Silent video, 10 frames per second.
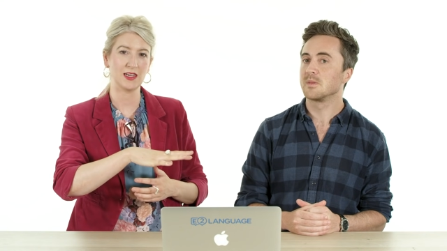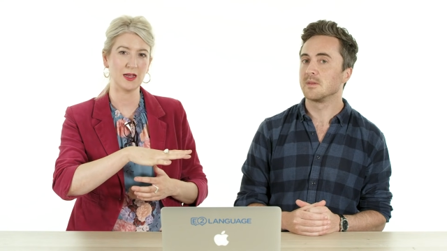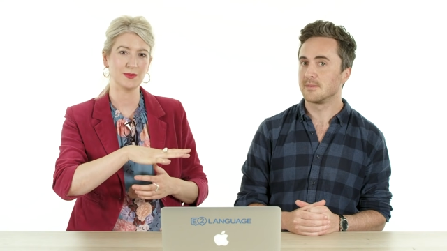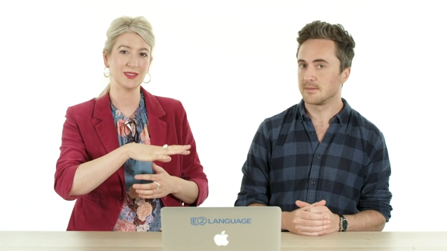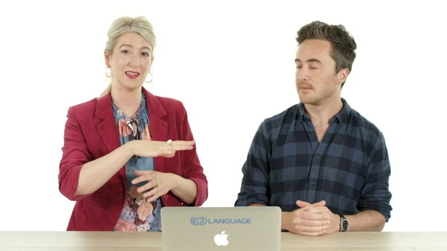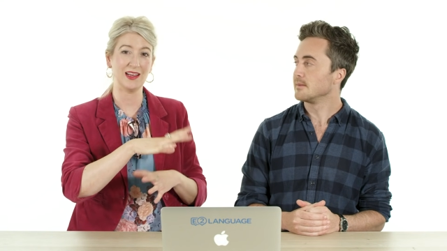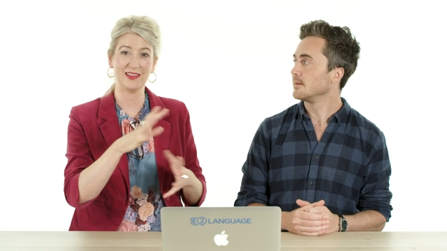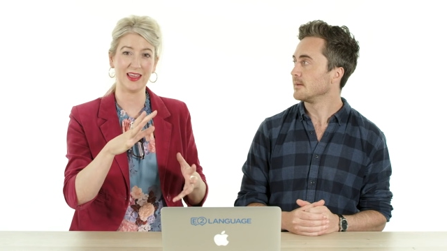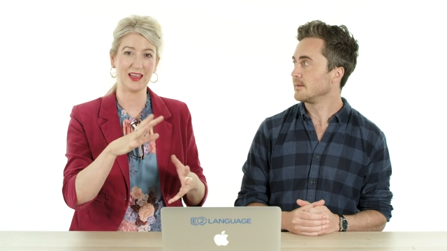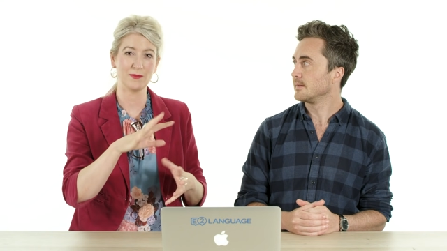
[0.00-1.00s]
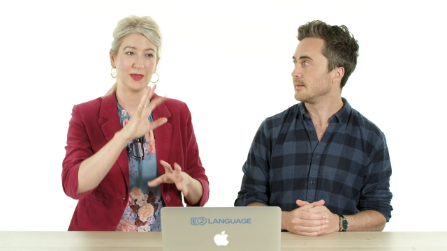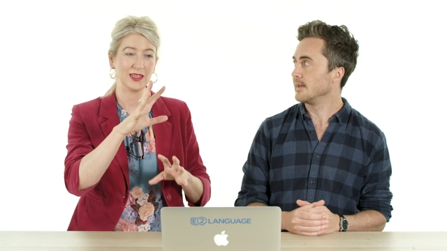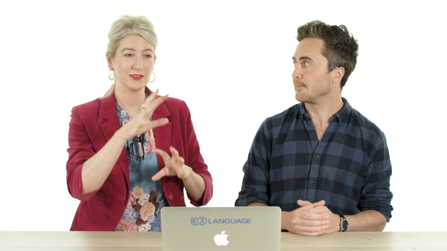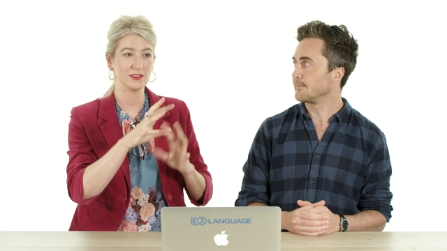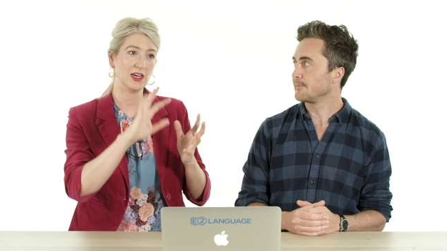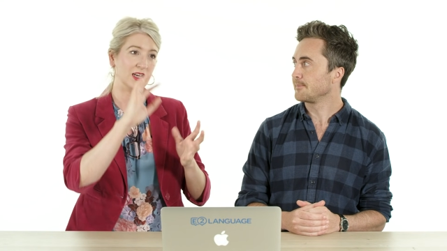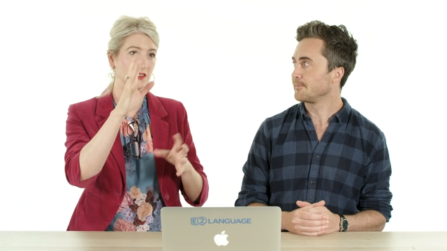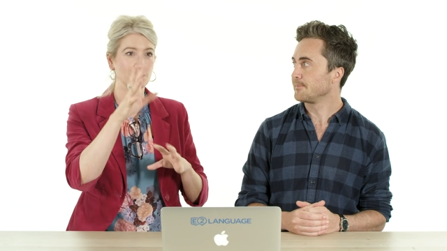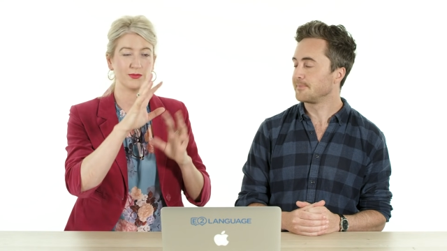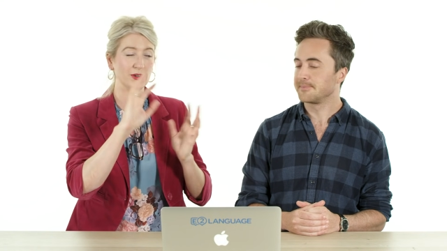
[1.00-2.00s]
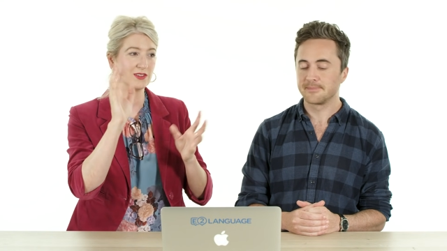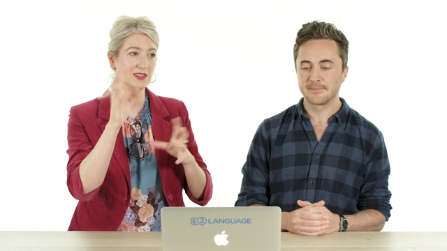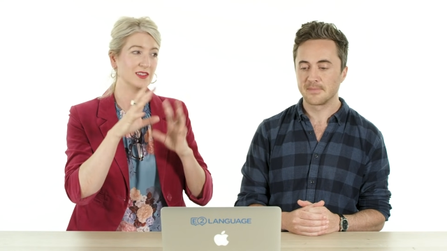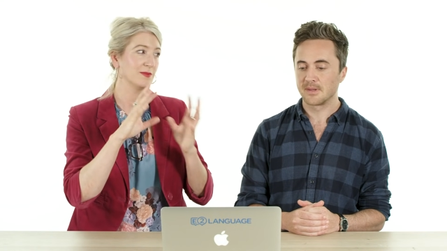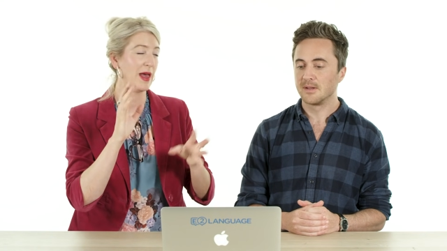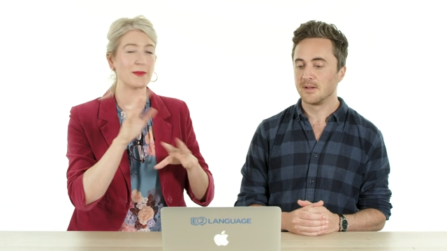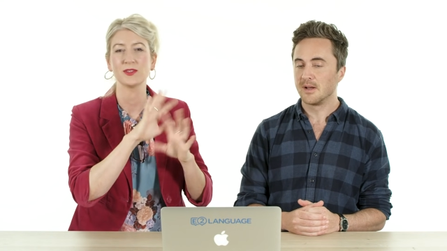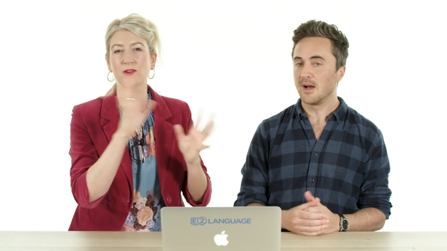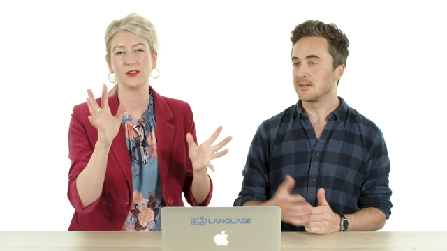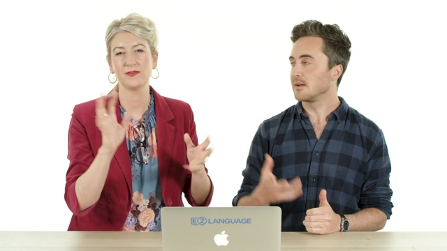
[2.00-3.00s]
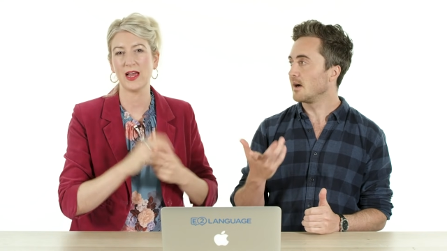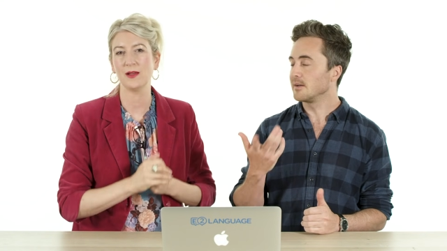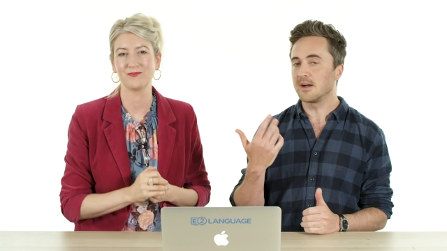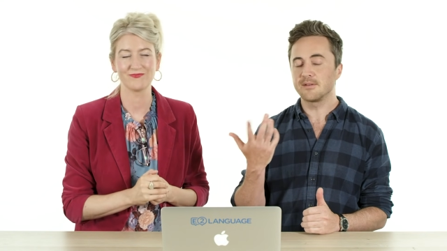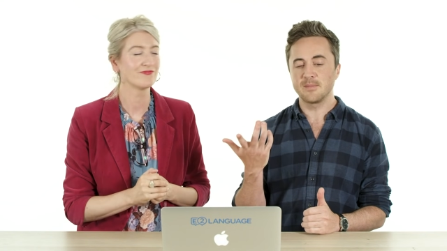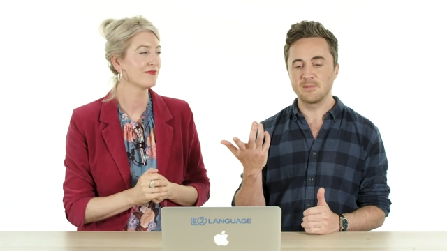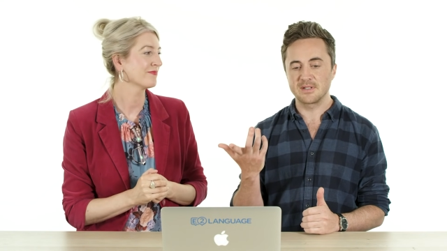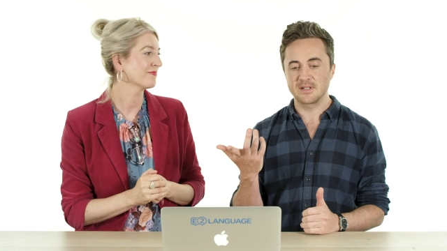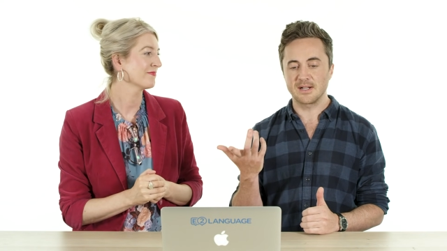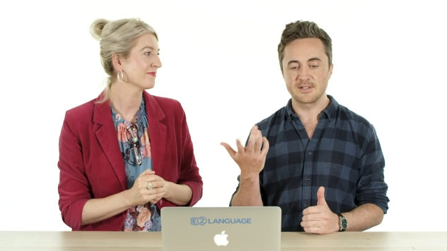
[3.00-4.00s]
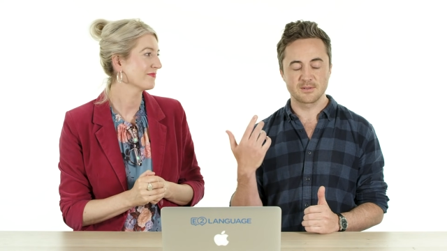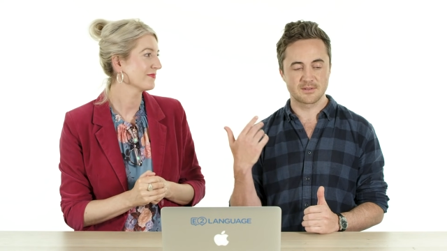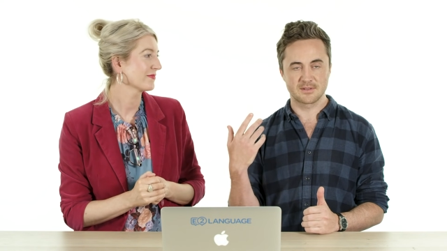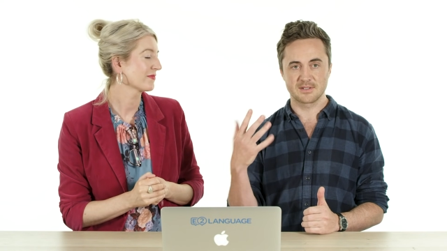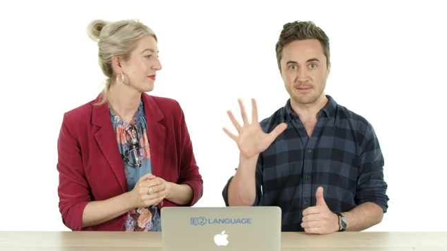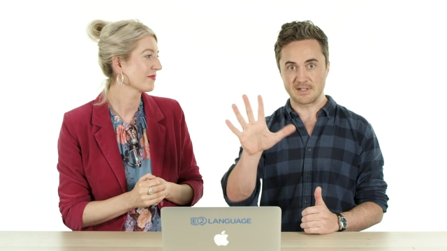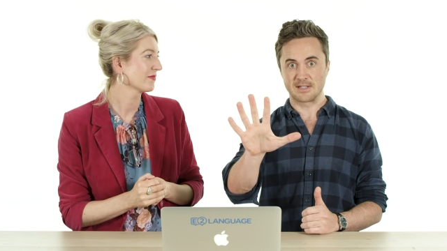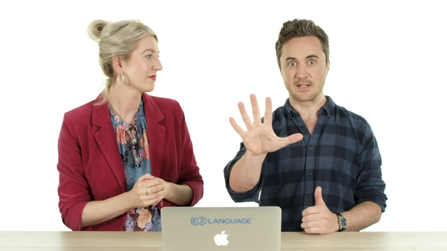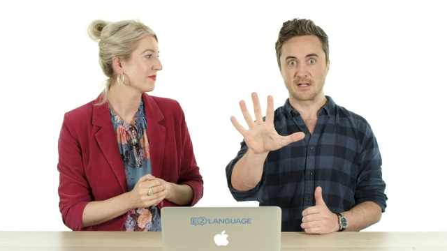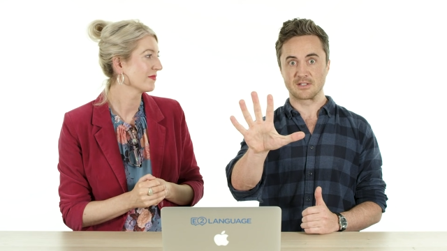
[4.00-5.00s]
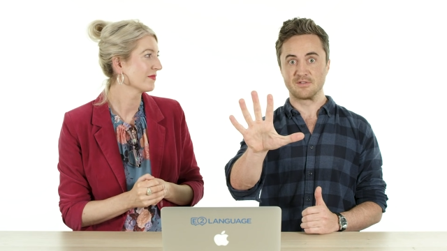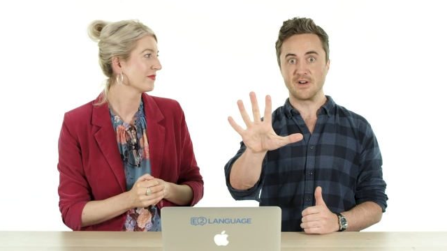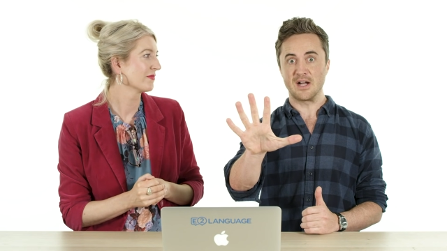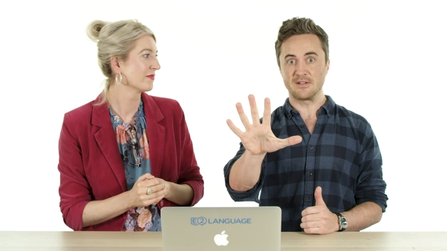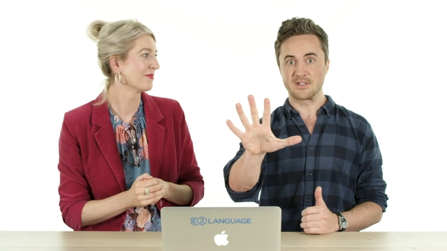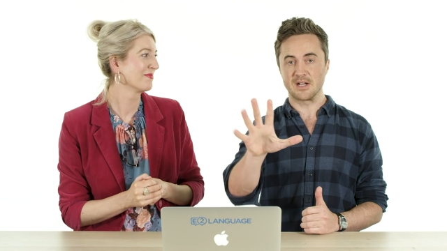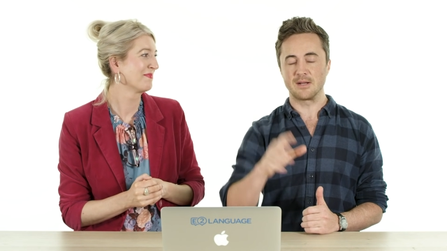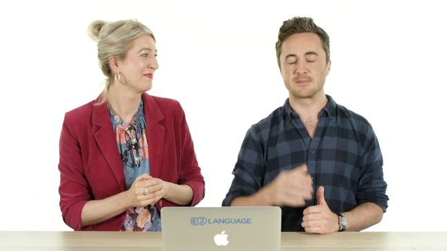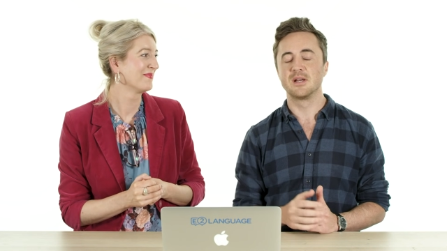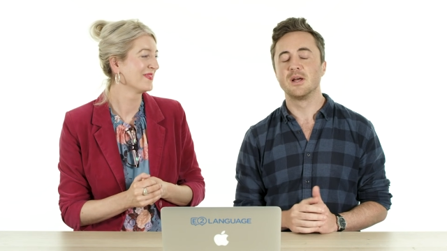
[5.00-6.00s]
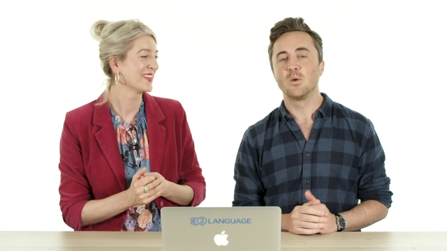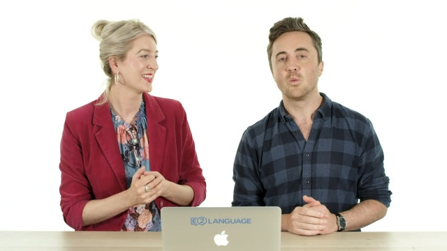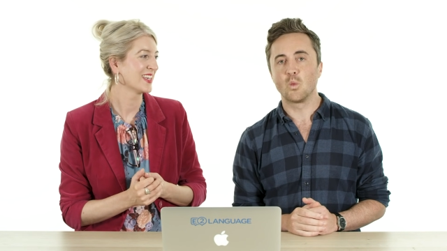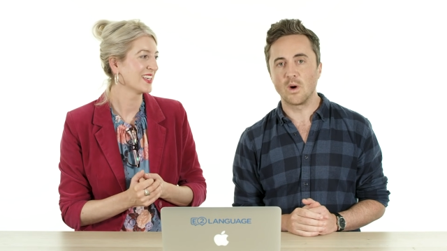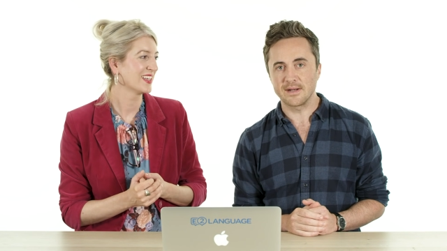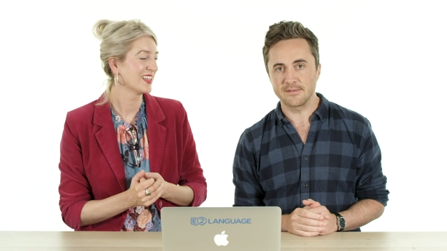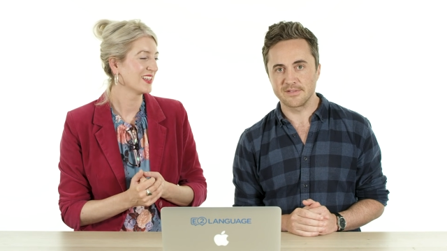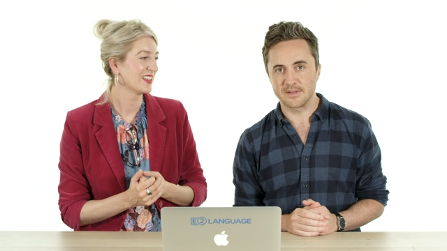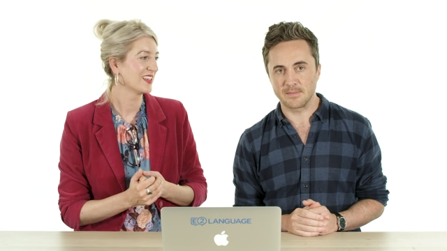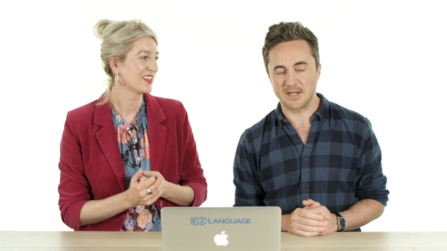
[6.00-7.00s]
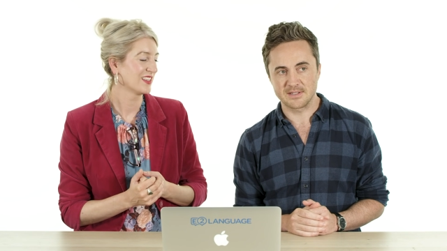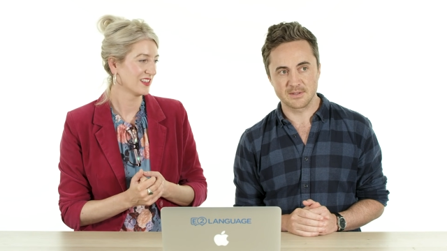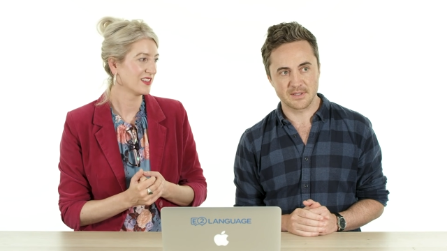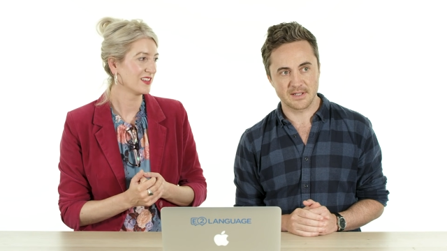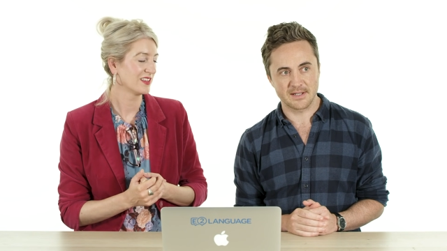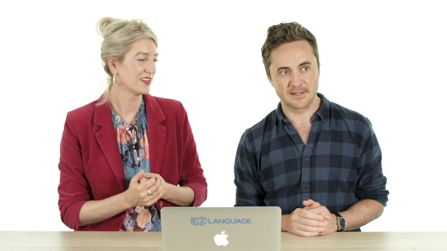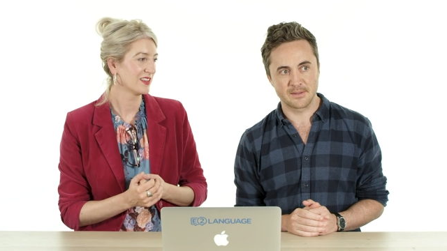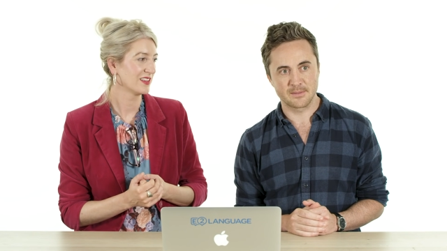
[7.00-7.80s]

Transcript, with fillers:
Speaker 1: types are there mixed charts,
Speaker 2: processes, maps, all of that. I, I remember I took, because I've taken the IELTS five times. One of them I took it and